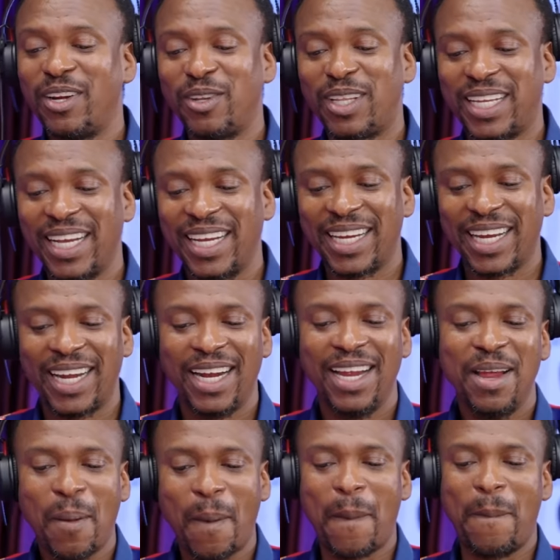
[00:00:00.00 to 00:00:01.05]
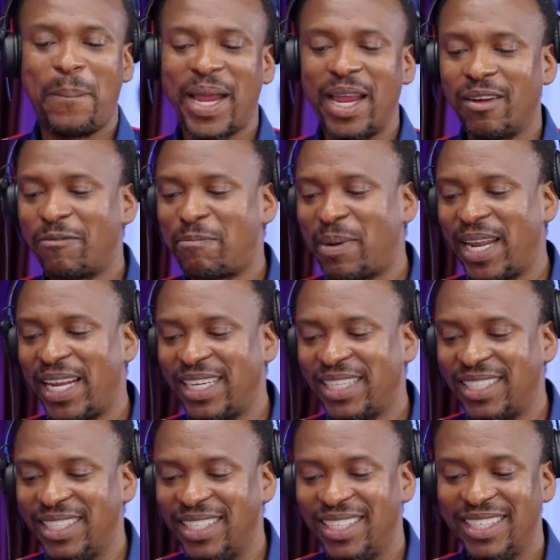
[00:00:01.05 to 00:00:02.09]
you're thinking, Bay of
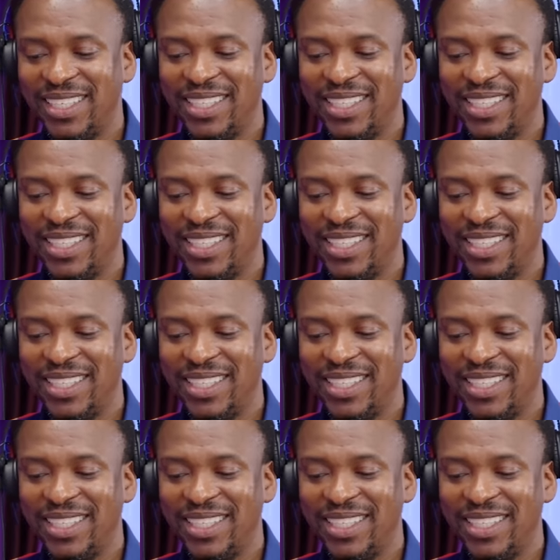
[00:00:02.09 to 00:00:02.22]
Plenty.